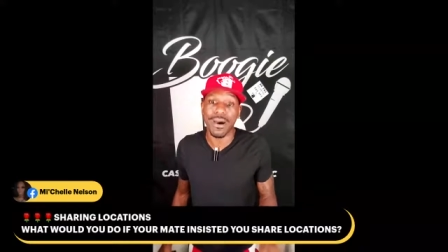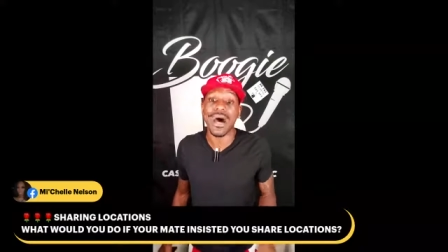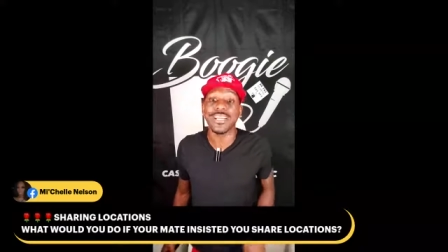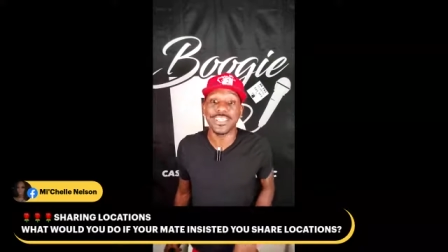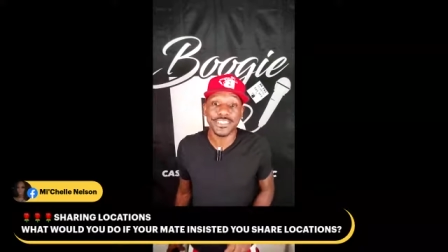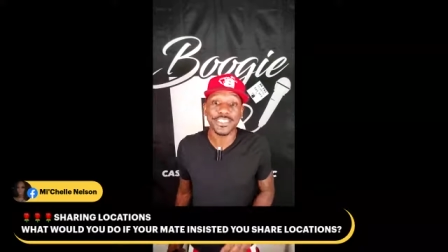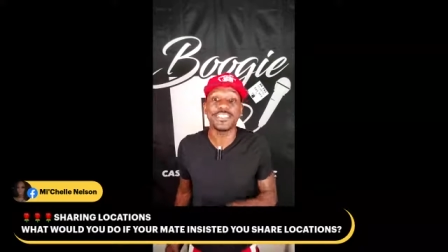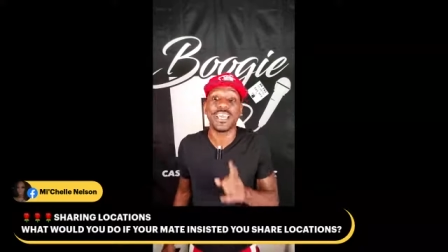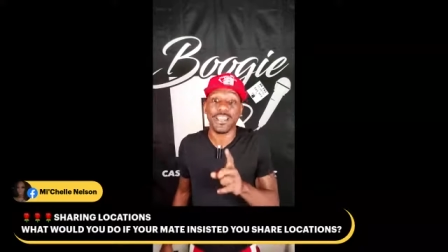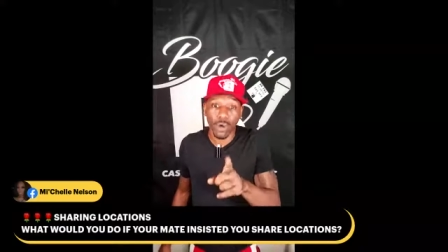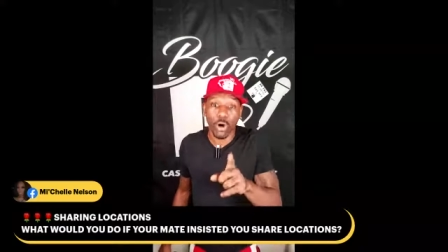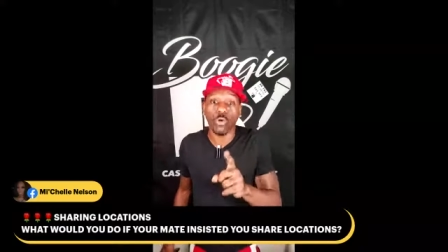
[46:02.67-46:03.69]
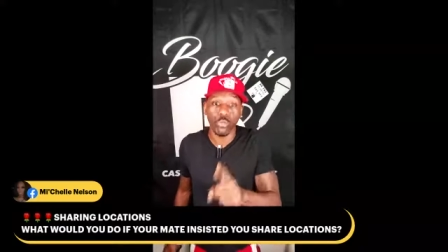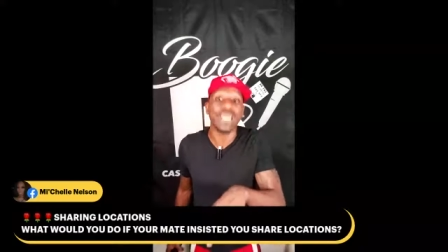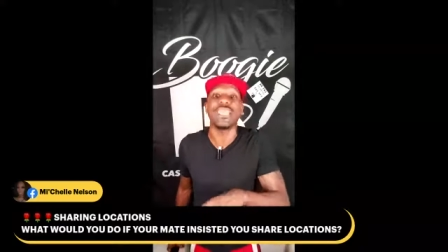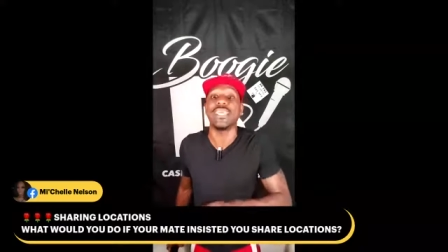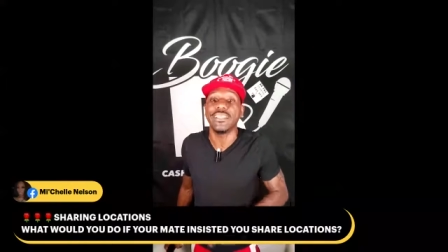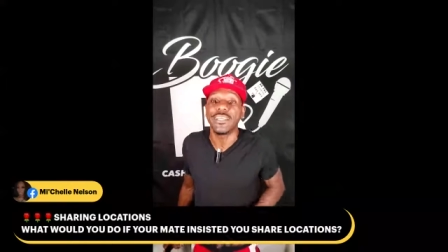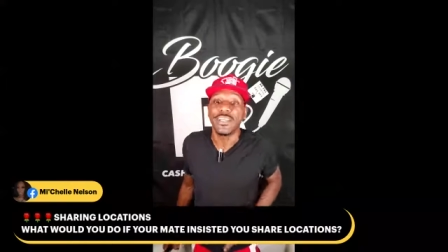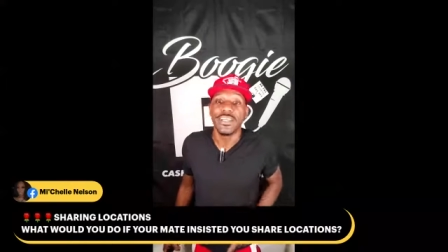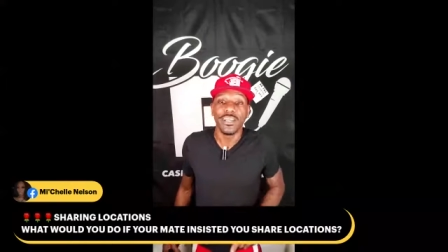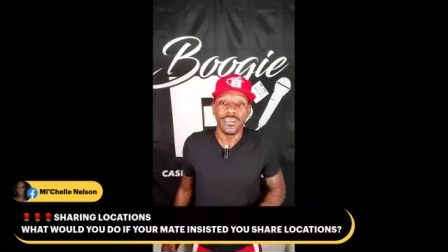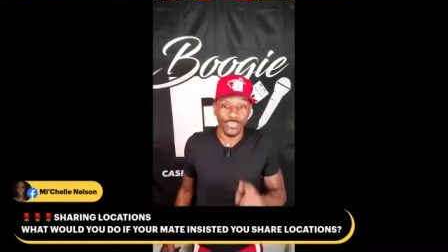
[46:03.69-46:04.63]
monitor that go with
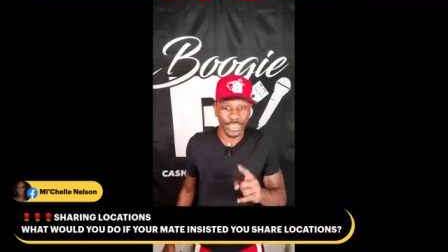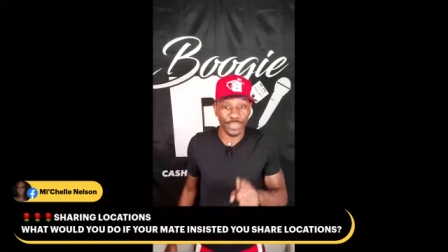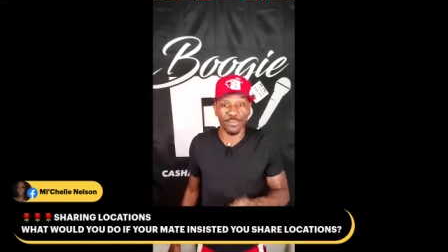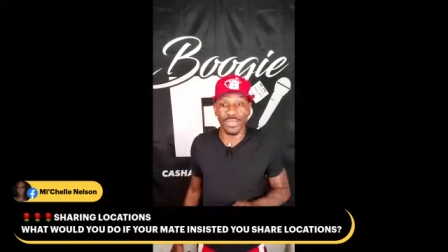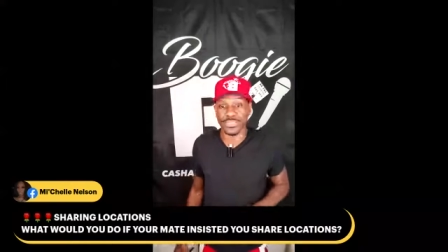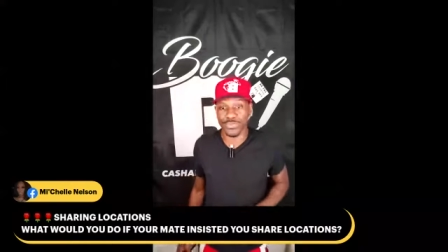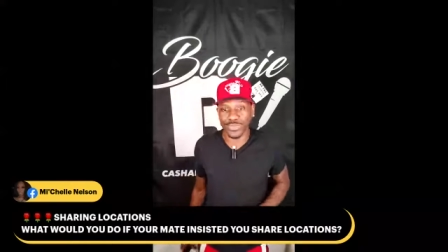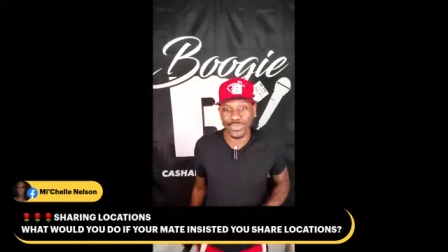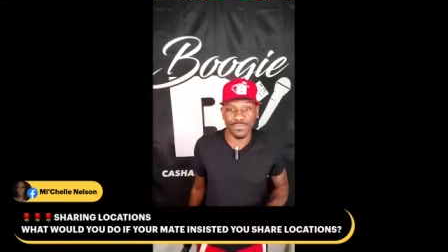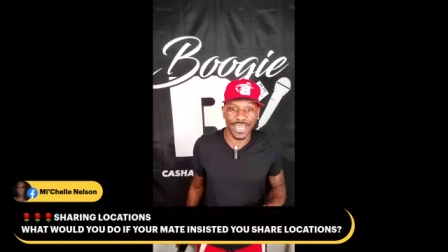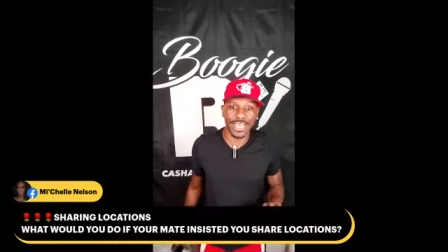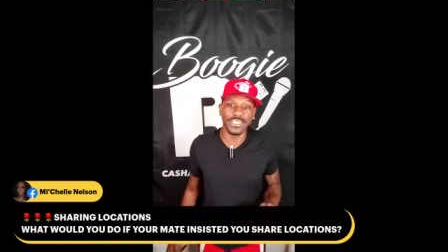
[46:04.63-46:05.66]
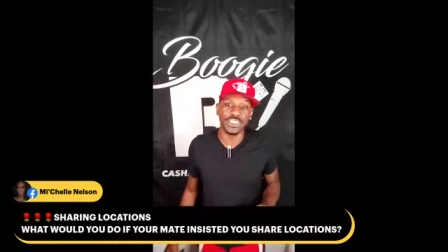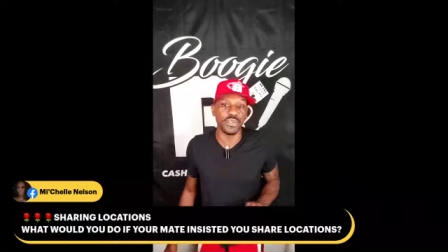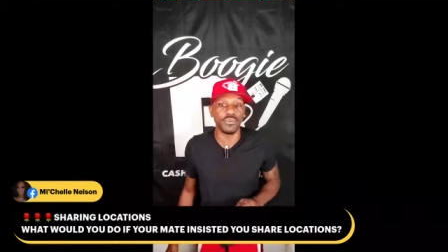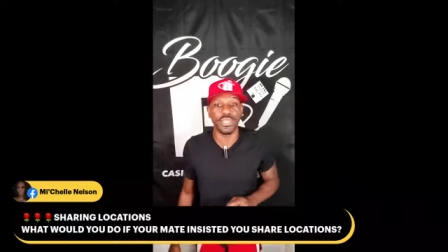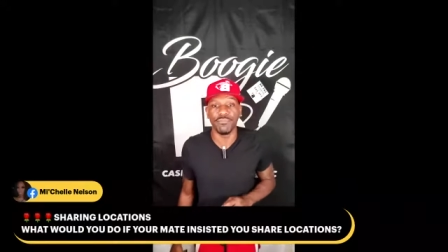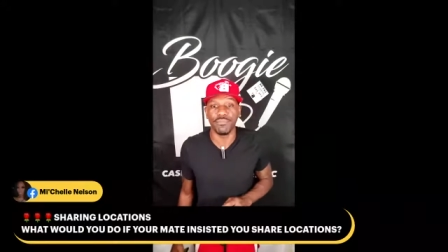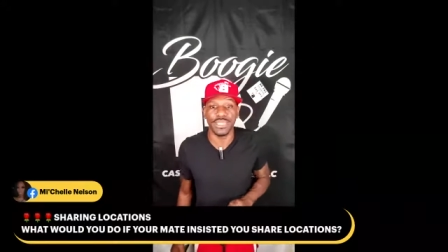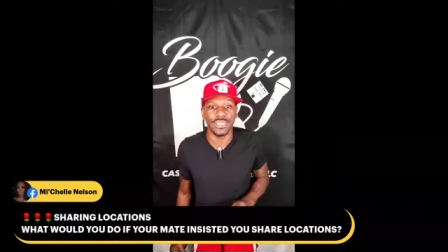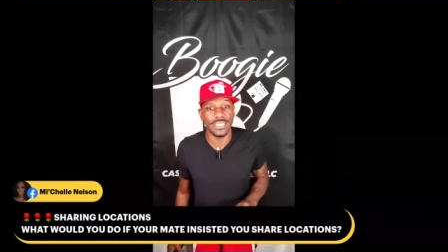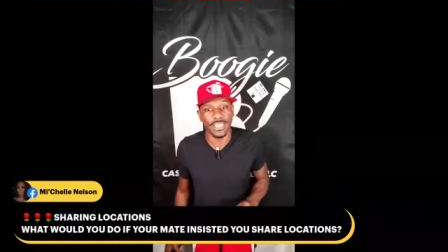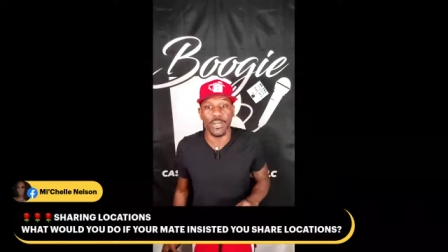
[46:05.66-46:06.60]
it. When you mess with the Nigerian
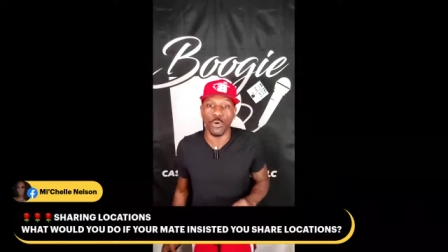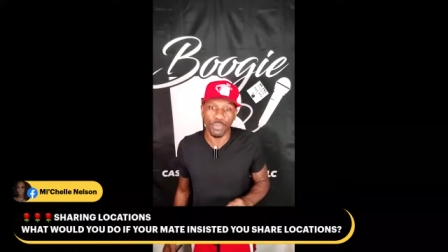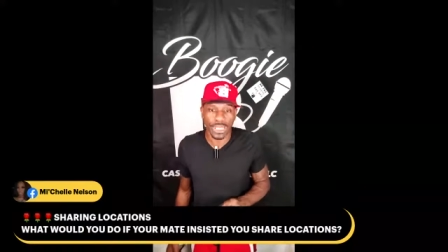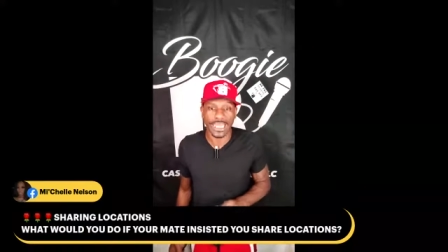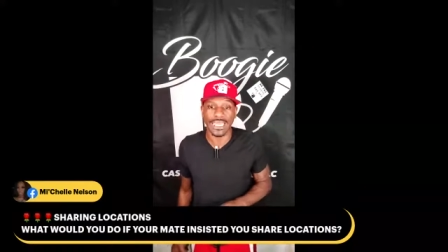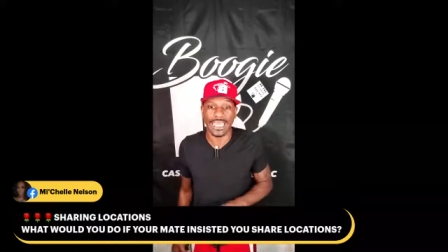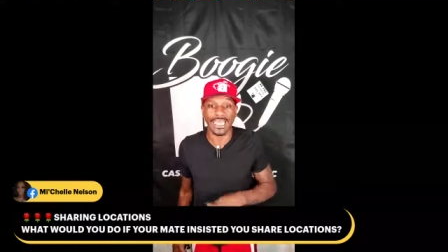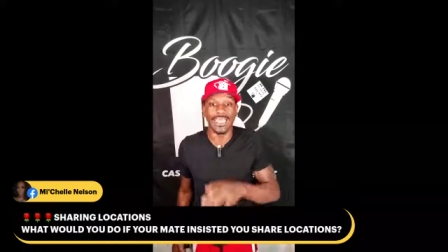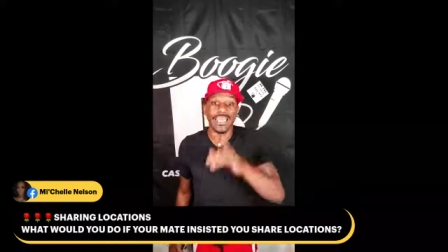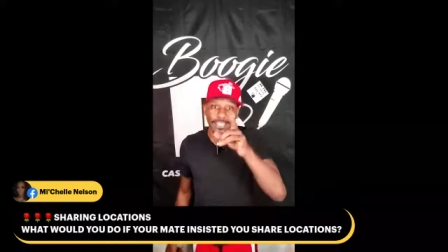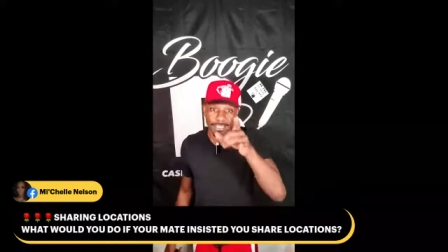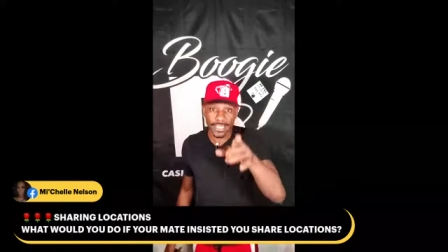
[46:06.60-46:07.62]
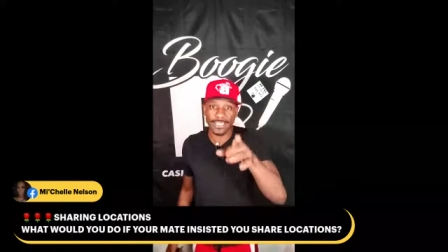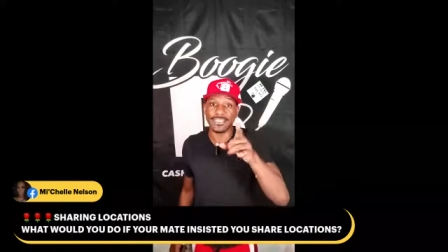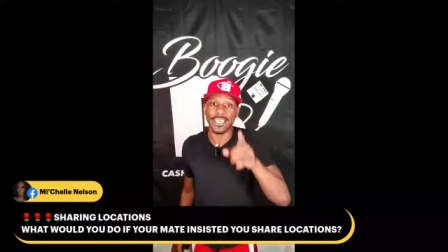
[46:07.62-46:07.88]
men, they don't play that. They